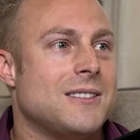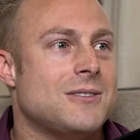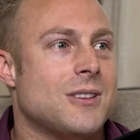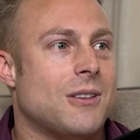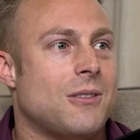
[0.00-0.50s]

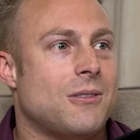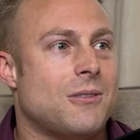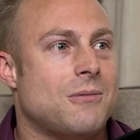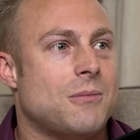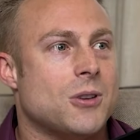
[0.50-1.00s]

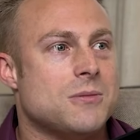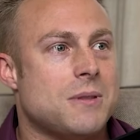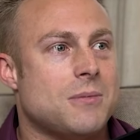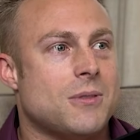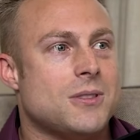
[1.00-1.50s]
So most
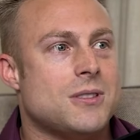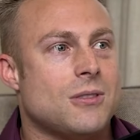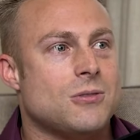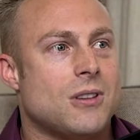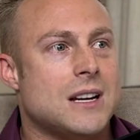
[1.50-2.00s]
people are
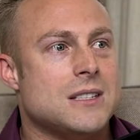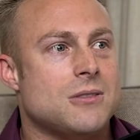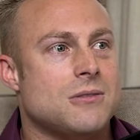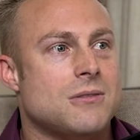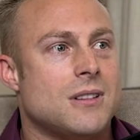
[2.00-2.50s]
still trying
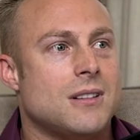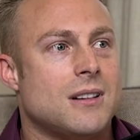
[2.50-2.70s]
to